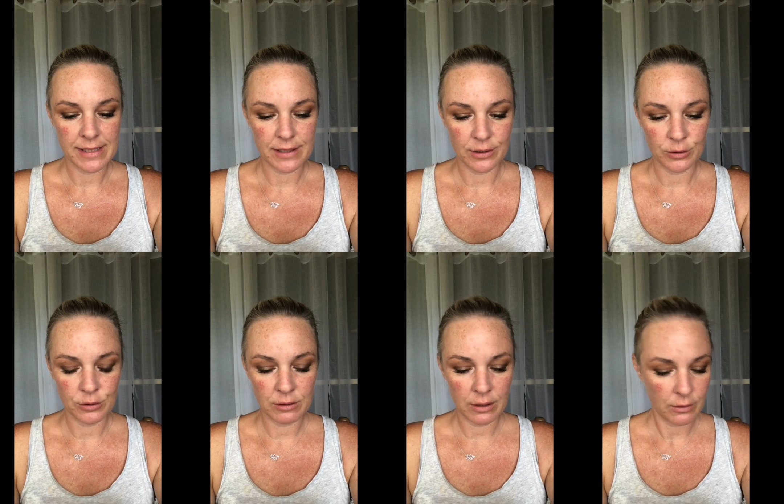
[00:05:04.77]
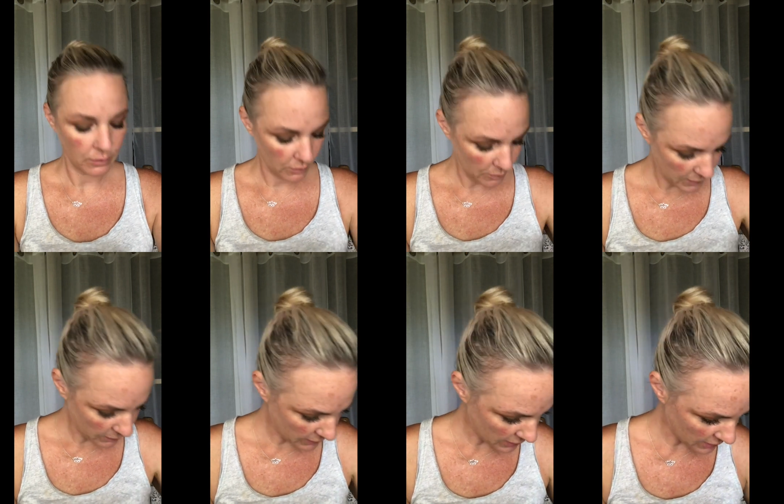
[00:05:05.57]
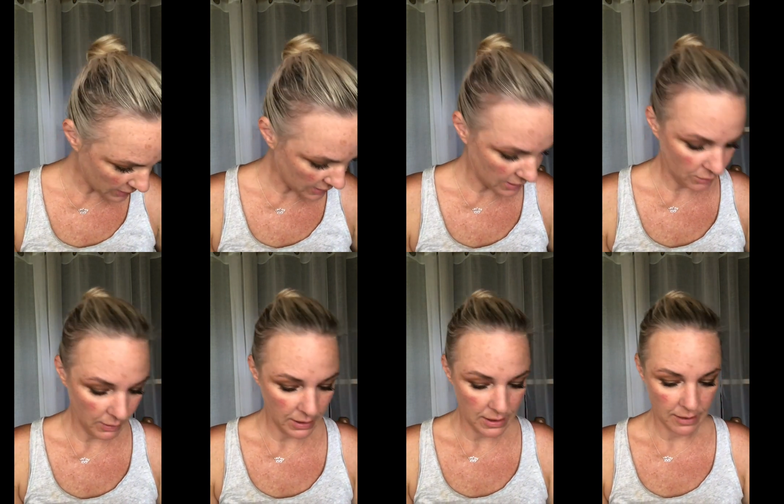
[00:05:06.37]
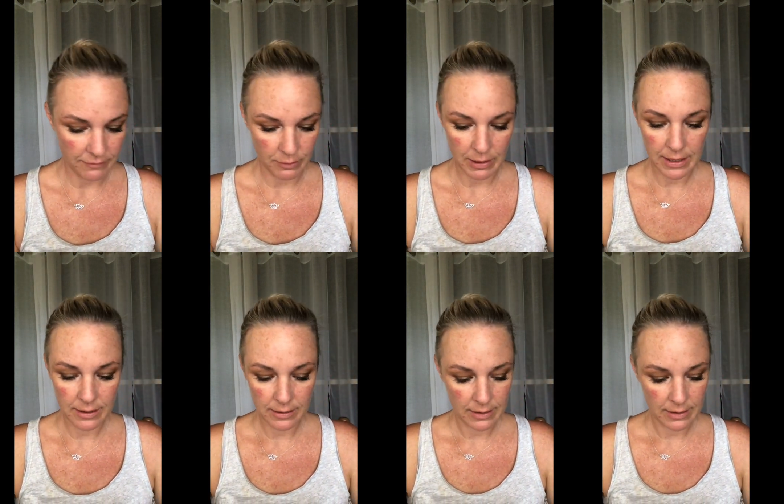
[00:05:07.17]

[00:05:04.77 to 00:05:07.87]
Silk. Oops, which is just squirted everywhere.